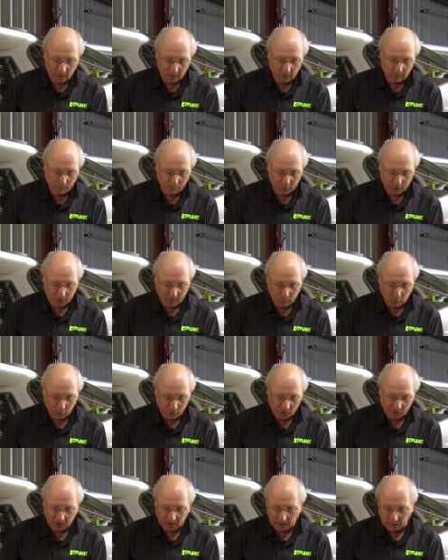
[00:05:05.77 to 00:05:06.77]
to put some more
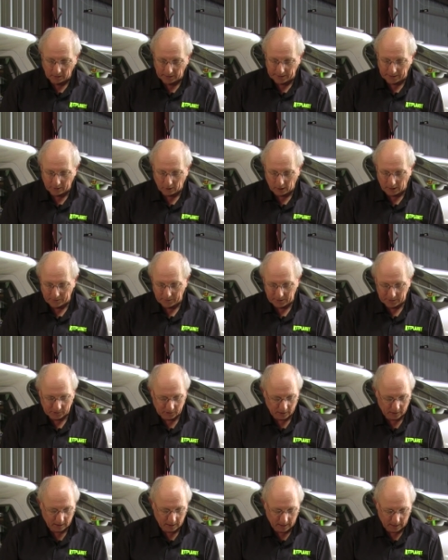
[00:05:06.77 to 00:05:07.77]
seal in on
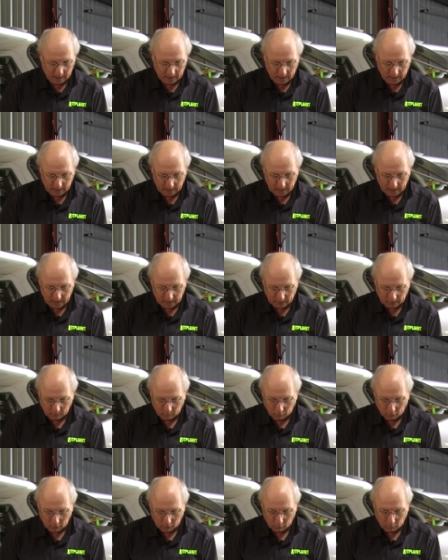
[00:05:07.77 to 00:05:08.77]
this and get it to
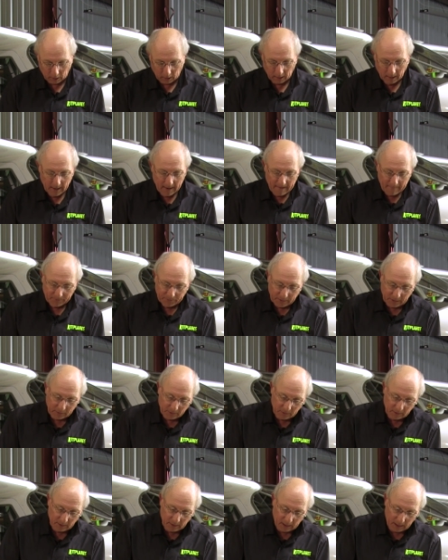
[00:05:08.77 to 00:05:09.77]
work well.
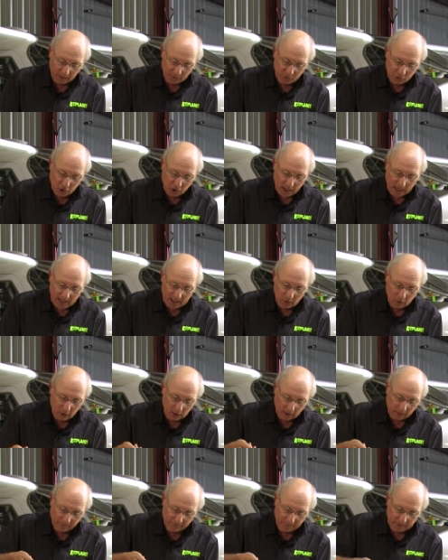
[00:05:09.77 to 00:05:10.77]
A
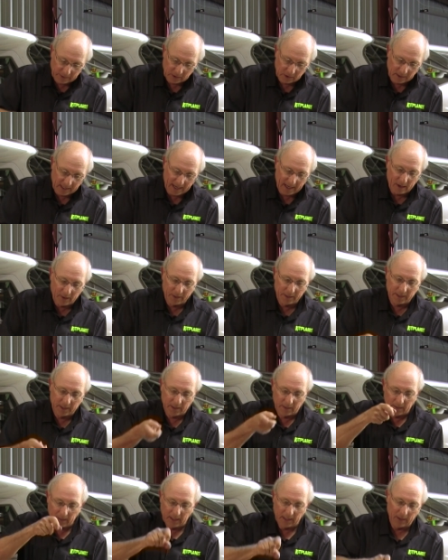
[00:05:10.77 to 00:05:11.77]
J-hook fits down
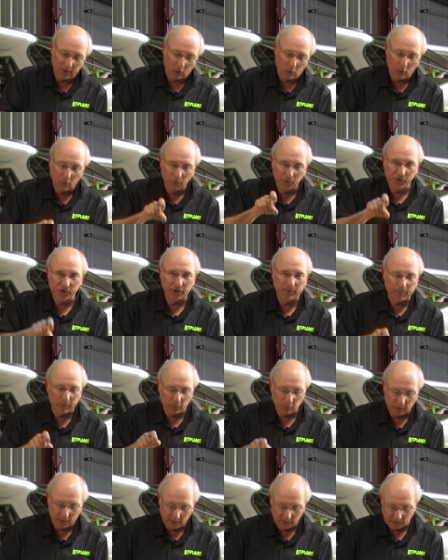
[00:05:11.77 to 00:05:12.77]
and it holds this
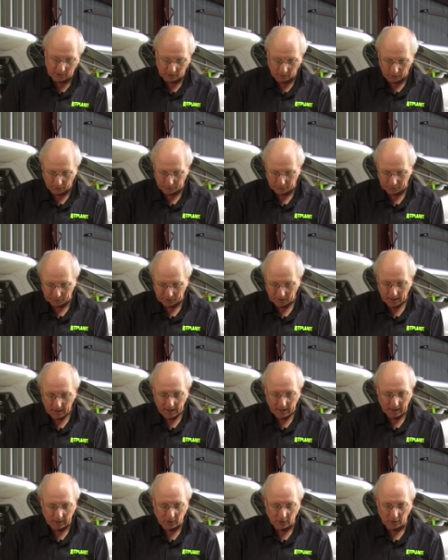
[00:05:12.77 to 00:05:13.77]
between the cylinders,
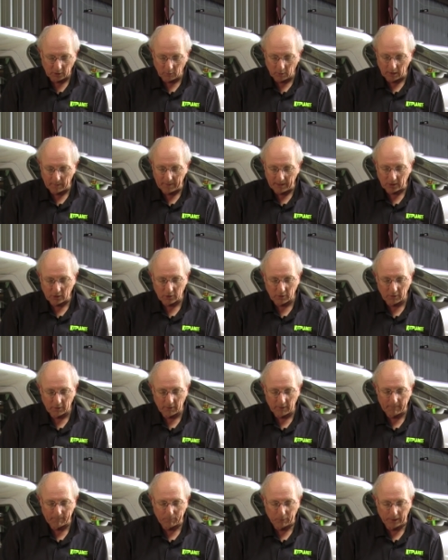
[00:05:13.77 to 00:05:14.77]
and so you want to make sure
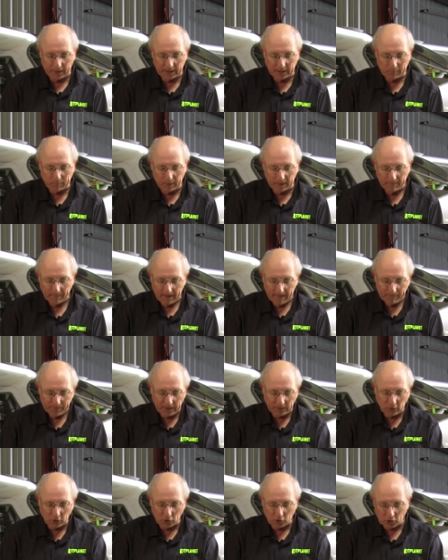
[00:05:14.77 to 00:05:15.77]
they're in place. But
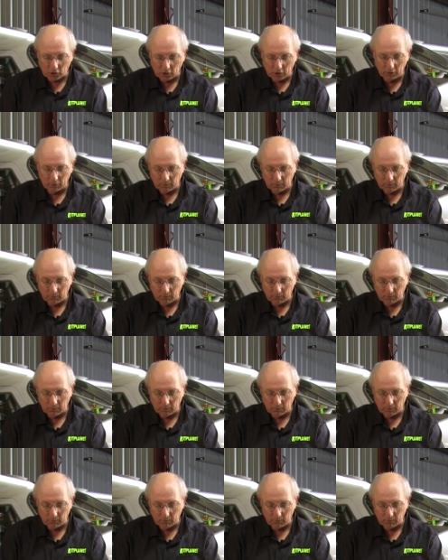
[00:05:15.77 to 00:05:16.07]
that just